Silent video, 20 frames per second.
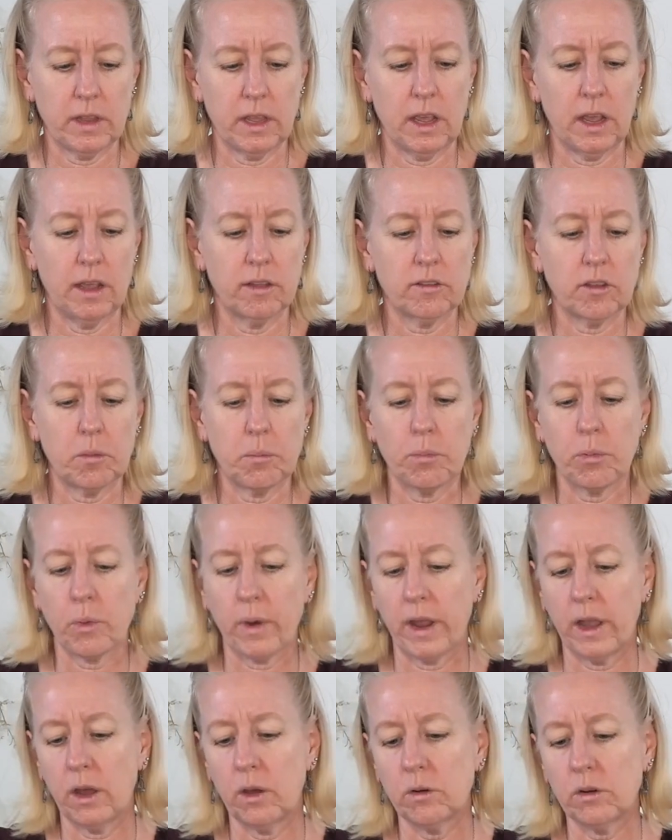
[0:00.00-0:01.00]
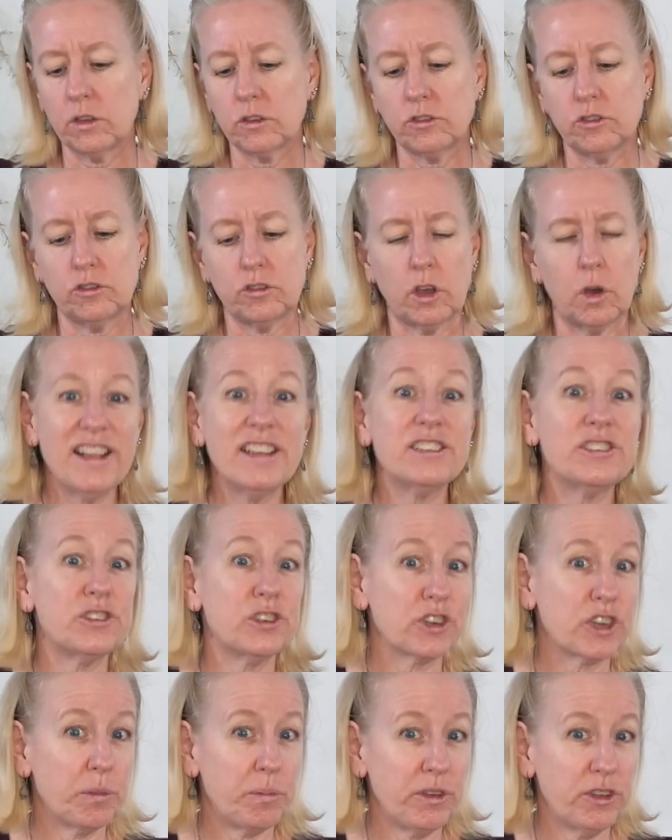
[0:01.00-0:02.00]
It's brown,
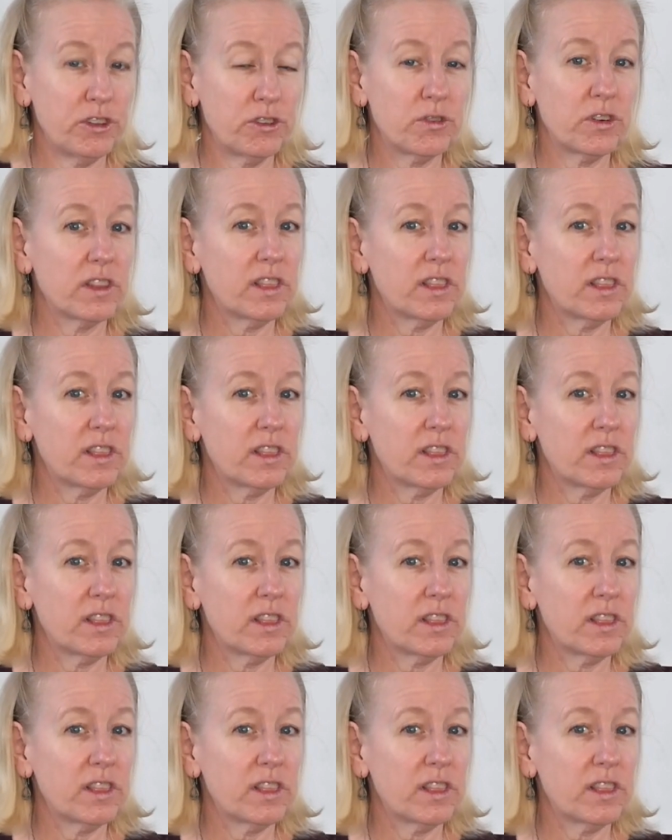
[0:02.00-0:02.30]
so it could be used